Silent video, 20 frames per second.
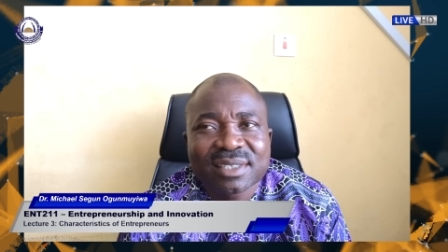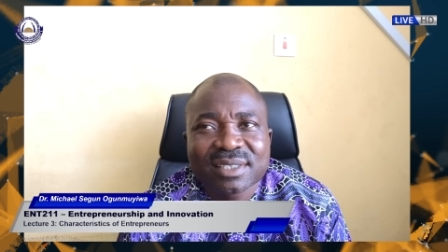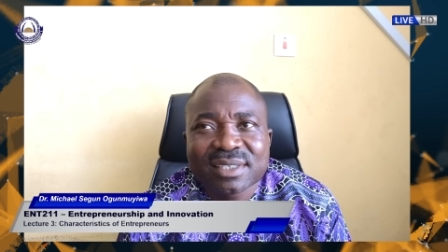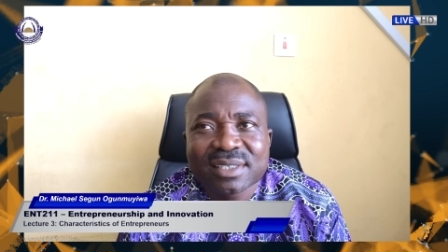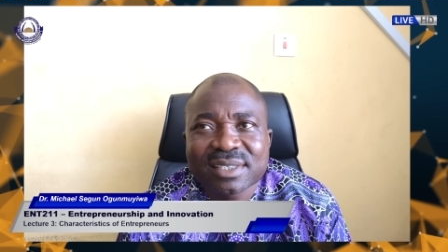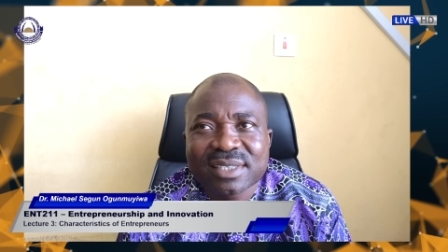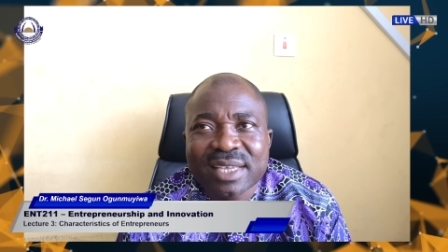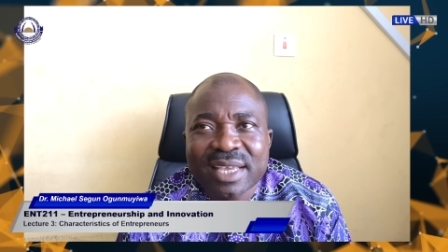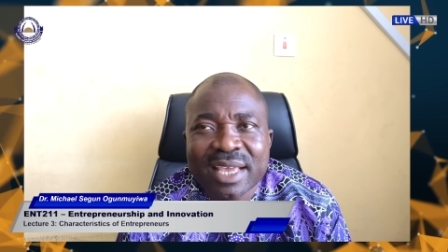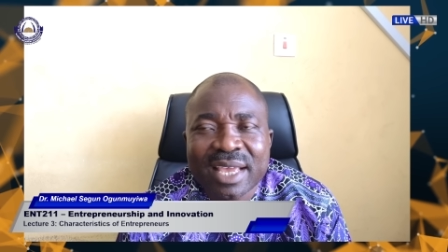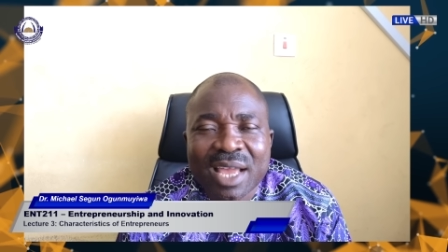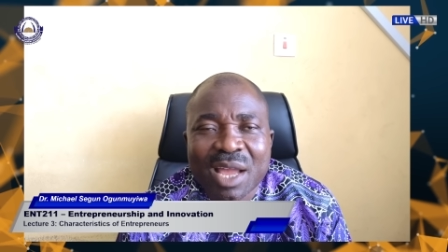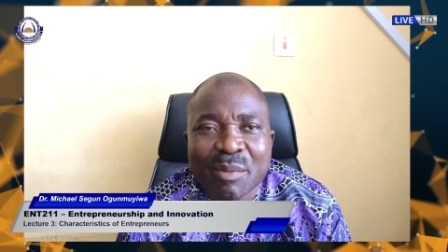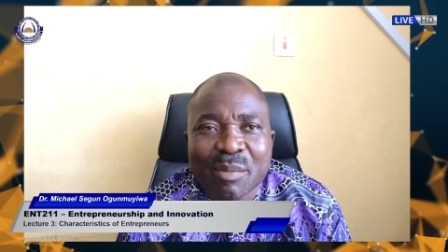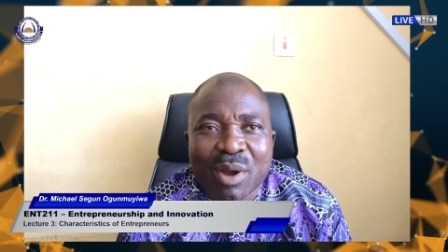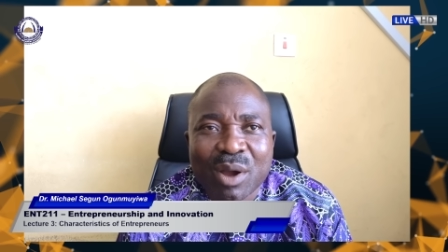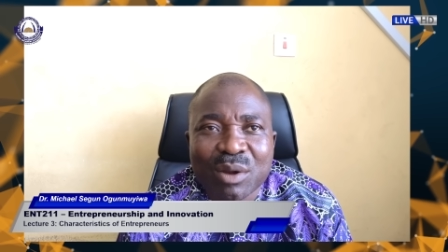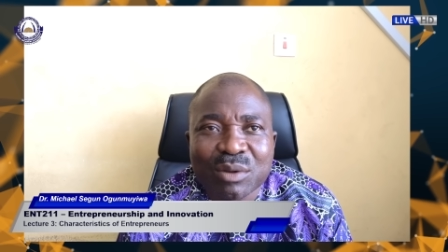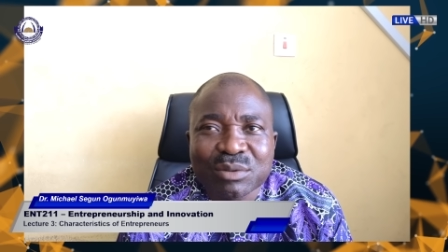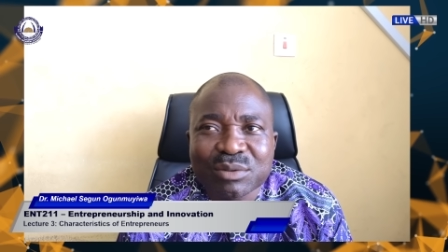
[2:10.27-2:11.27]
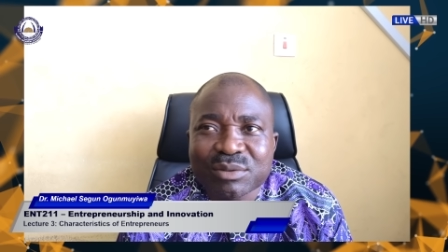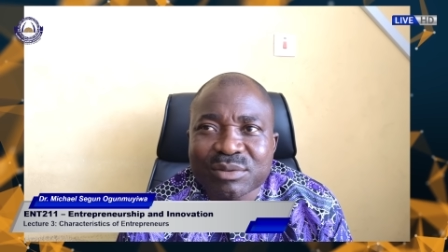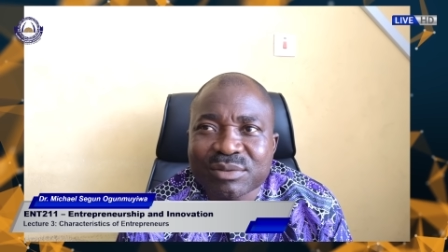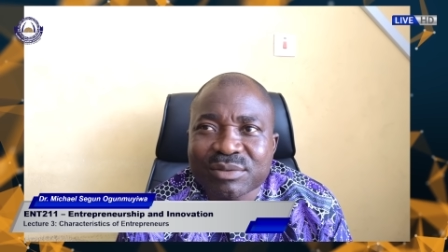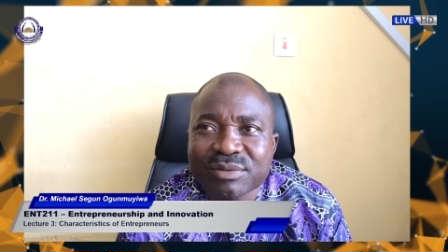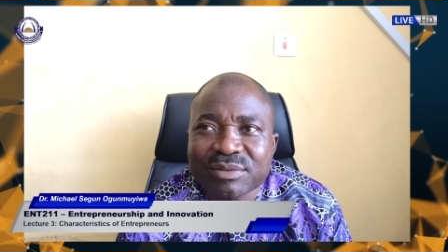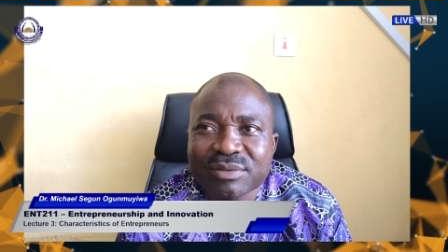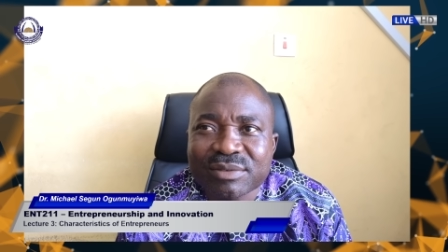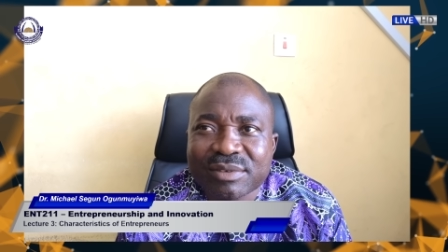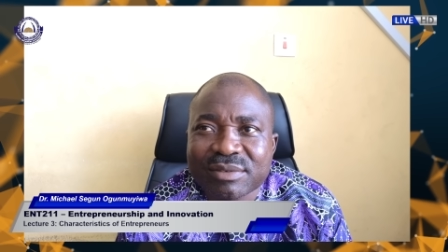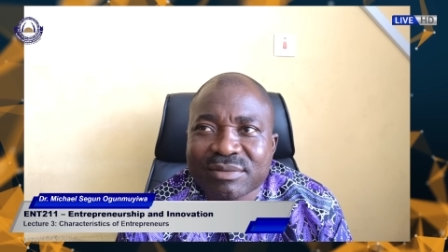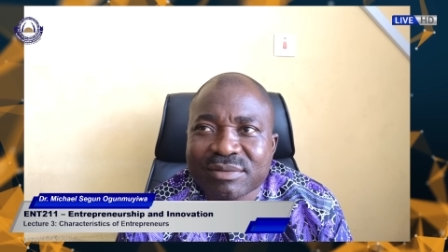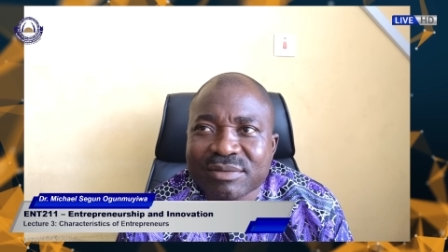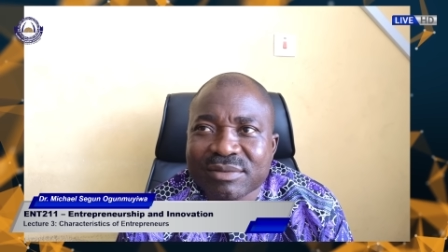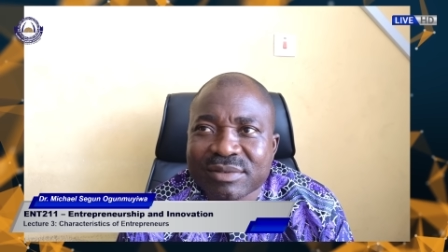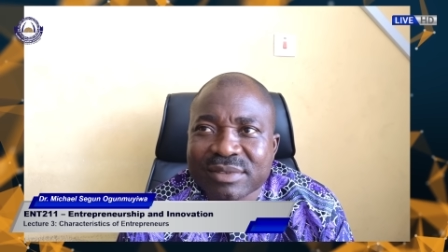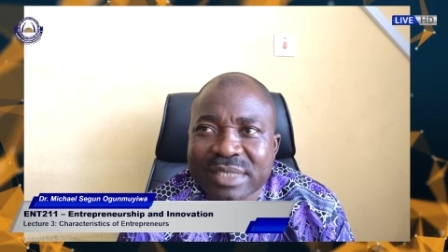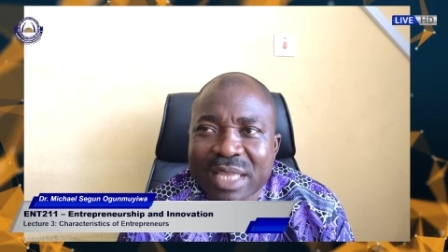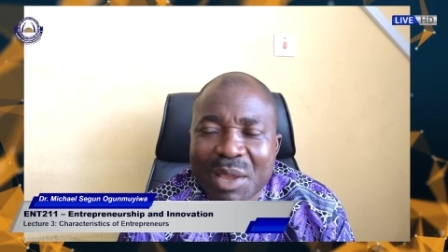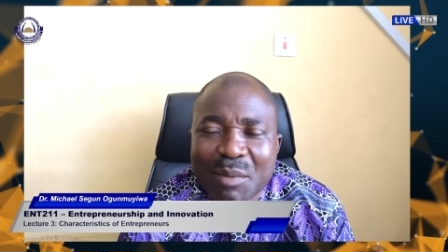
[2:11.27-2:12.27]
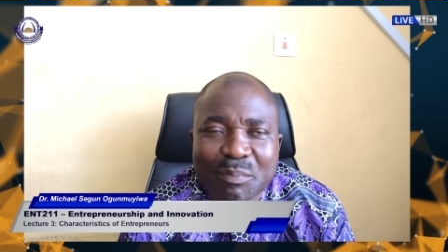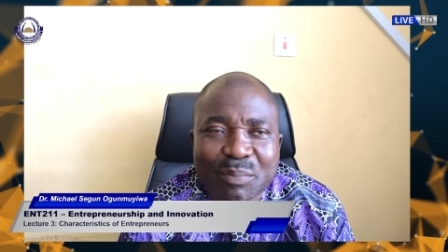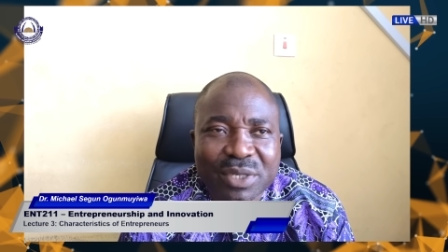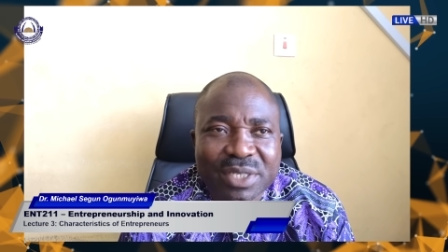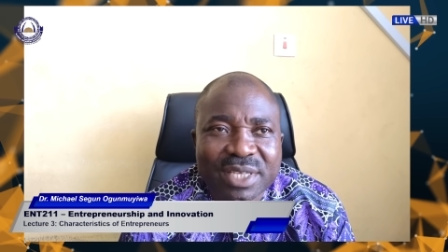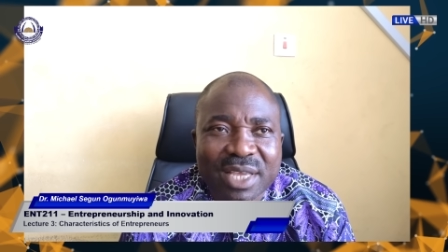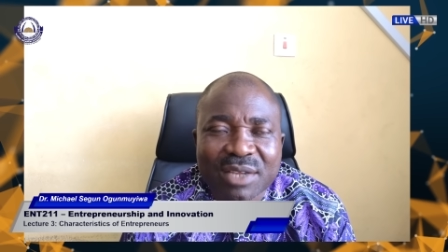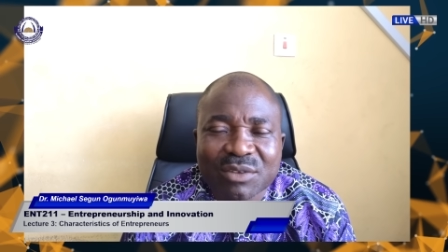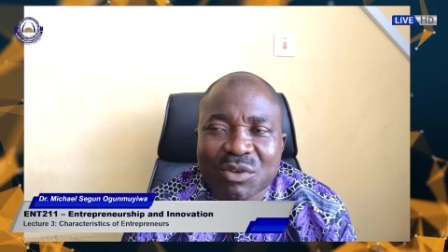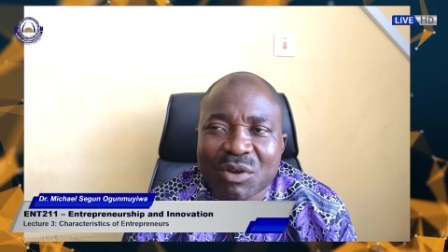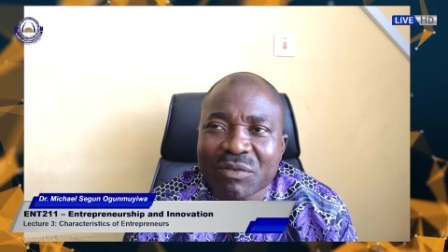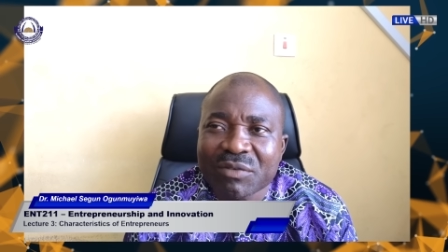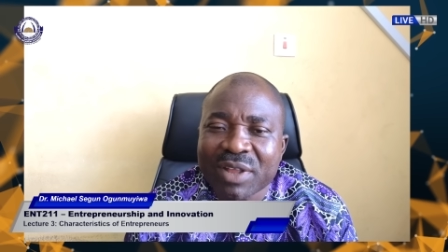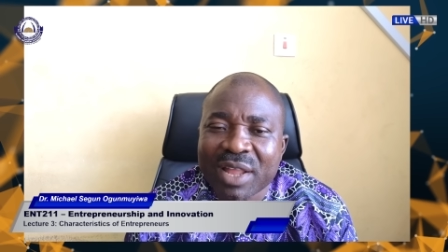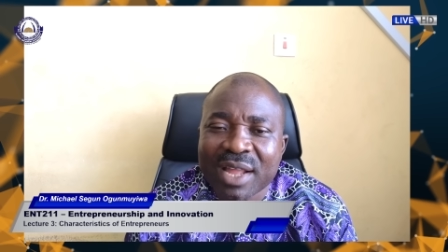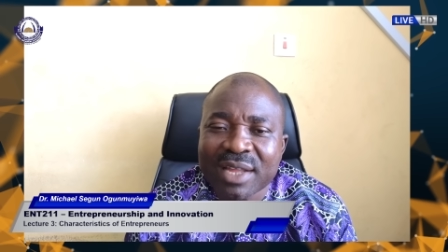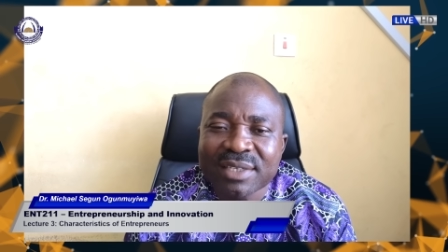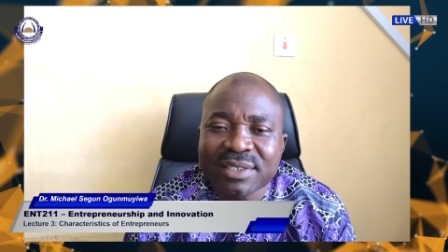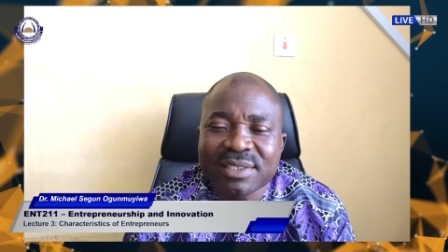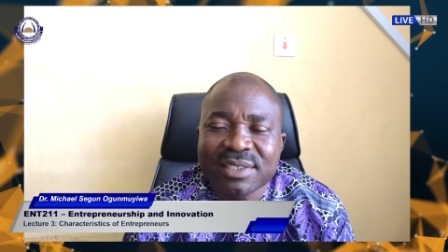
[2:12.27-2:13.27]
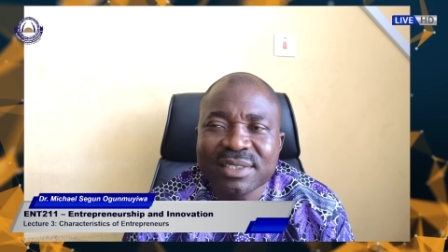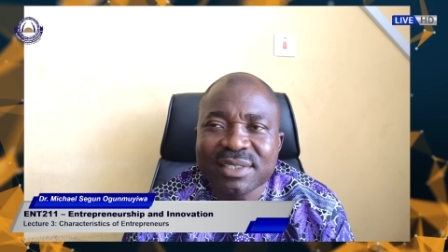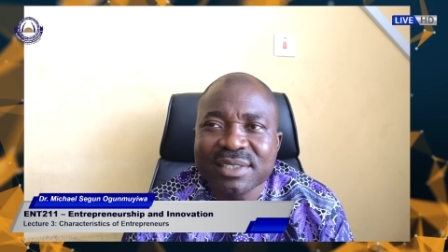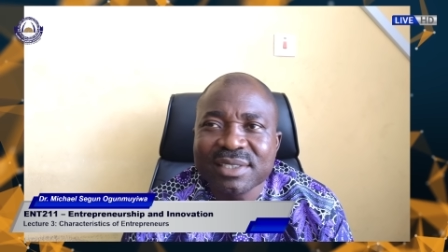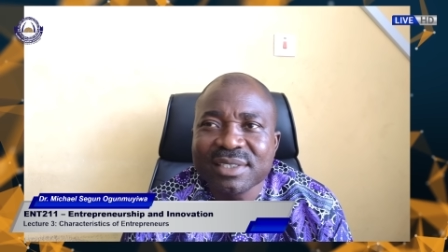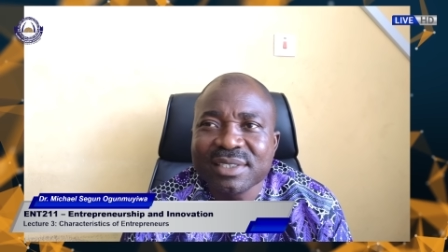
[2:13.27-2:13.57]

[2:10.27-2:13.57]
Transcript: say, about 10% of land